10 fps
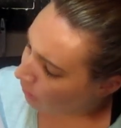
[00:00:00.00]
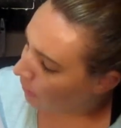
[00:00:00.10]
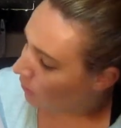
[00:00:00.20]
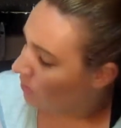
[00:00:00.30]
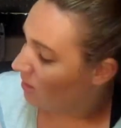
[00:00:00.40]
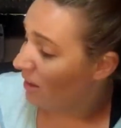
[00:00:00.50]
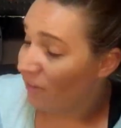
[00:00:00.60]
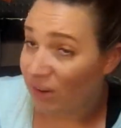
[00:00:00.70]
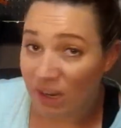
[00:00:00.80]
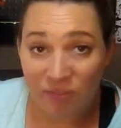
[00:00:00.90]
be about
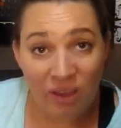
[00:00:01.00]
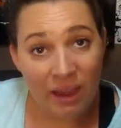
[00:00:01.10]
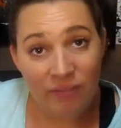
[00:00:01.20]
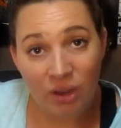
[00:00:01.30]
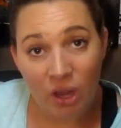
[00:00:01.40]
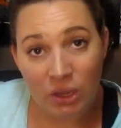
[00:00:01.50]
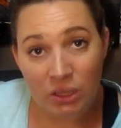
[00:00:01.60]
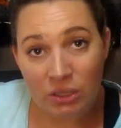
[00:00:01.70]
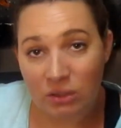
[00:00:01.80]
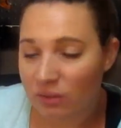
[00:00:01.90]

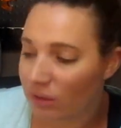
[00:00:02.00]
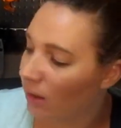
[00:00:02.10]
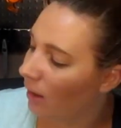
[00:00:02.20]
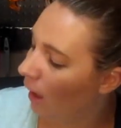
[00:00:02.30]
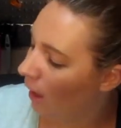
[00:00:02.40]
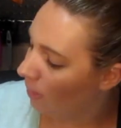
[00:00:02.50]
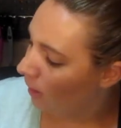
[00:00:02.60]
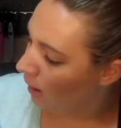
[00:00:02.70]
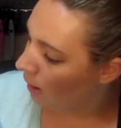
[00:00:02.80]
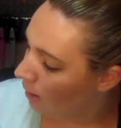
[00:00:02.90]
$75. And
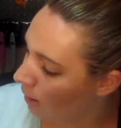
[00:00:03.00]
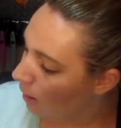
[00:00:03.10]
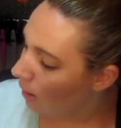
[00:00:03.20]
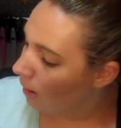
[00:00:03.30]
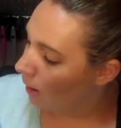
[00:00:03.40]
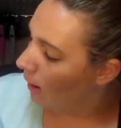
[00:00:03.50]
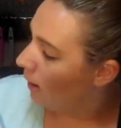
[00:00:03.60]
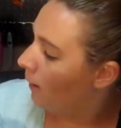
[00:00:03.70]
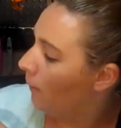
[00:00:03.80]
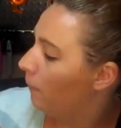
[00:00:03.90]
then
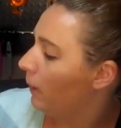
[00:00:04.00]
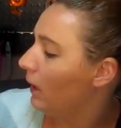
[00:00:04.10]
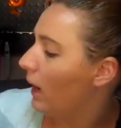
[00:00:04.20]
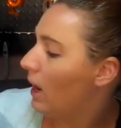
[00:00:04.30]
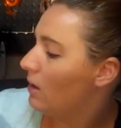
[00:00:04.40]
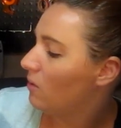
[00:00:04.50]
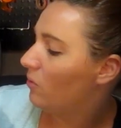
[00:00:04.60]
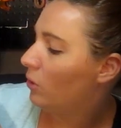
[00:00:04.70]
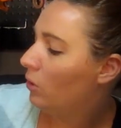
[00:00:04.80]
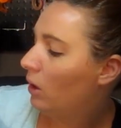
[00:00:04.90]
gas,
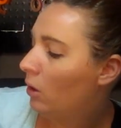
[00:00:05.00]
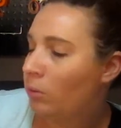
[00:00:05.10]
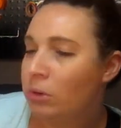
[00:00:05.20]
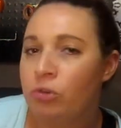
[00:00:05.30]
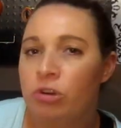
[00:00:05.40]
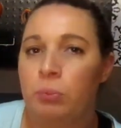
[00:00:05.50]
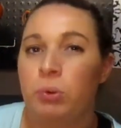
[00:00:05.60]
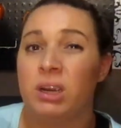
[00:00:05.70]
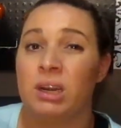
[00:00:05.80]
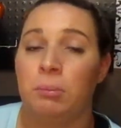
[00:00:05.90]
food, and our road trip, we
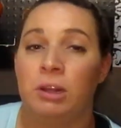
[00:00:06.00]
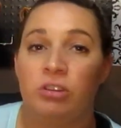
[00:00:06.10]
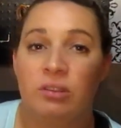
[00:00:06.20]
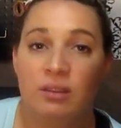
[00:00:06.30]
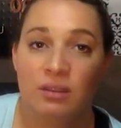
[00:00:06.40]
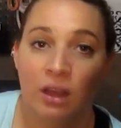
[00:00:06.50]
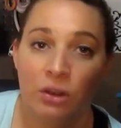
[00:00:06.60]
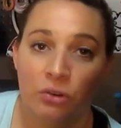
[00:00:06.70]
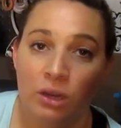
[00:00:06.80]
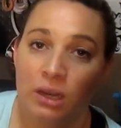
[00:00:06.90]
are going to budget
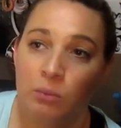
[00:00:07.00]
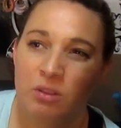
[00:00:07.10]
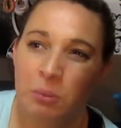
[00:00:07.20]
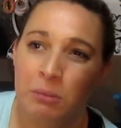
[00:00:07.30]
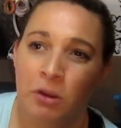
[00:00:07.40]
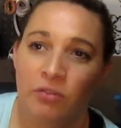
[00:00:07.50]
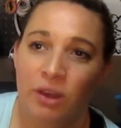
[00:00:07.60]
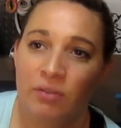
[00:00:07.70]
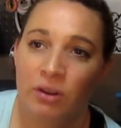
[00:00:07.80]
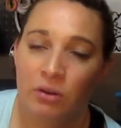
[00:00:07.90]
$600. We spent about
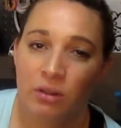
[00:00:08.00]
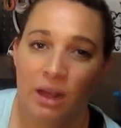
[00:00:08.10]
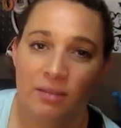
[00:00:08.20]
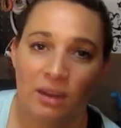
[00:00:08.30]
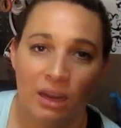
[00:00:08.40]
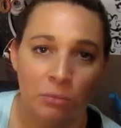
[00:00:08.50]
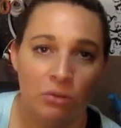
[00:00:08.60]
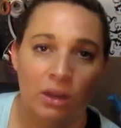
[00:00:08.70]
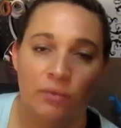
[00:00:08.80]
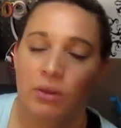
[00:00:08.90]
$500 last time,
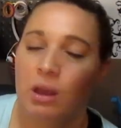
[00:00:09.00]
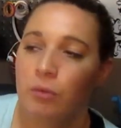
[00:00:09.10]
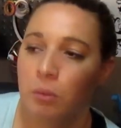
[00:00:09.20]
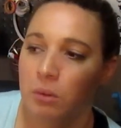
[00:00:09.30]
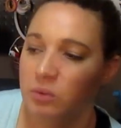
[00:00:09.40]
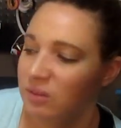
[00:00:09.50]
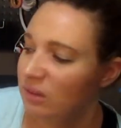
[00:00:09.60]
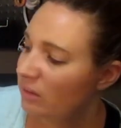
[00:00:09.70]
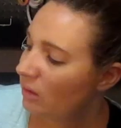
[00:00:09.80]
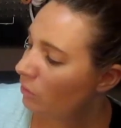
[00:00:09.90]
so I feel comfortable with
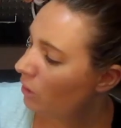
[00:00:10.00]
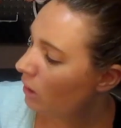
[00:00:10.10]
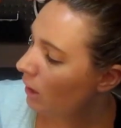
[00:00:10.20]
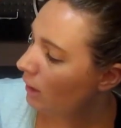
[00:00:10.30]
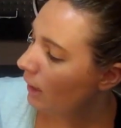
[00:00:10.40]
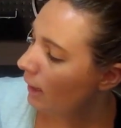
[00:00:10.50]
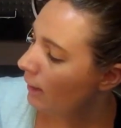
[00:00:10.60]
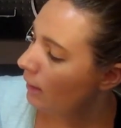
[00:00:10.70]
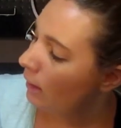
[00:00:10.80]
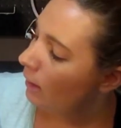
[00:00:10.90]
$600
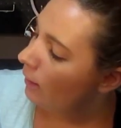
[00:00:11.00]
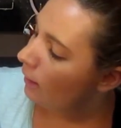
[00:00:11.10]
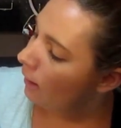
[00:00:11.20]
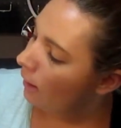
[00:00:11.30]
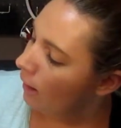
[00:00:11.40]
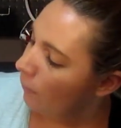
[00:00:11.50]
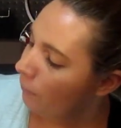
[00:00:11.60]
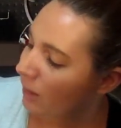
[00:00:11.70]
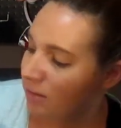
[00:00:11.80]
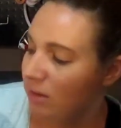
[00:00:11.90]
again.
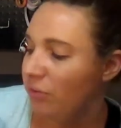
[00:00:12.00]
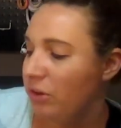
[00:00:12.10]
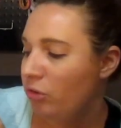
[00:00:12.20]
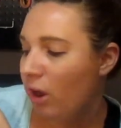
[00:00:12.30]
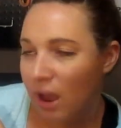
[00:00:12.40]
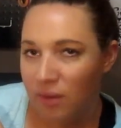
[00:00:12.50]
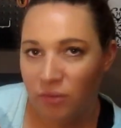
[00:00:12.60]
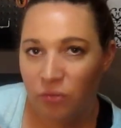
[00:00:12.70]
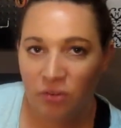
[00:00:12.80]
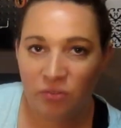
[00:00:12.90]
That's if we drive.
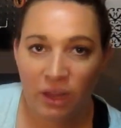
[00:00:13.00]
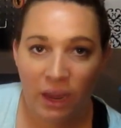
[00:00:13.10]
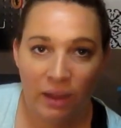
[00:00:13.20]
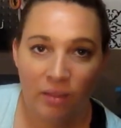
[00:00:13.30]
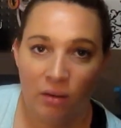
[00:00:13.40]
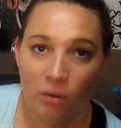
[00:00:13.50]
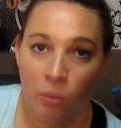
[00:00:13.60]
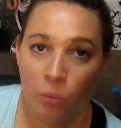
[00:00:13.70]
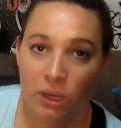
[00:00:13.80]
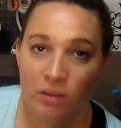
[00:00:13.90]
If we fly, then
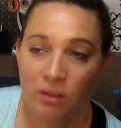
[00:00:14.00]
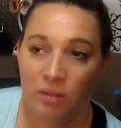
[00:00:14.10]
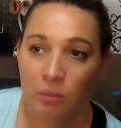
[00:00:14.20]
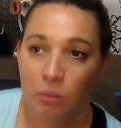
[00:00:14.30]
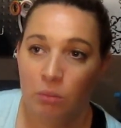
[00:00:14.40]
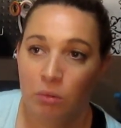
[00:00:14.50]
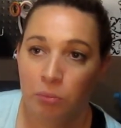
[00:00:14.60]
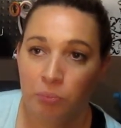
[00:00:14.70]
we said that we will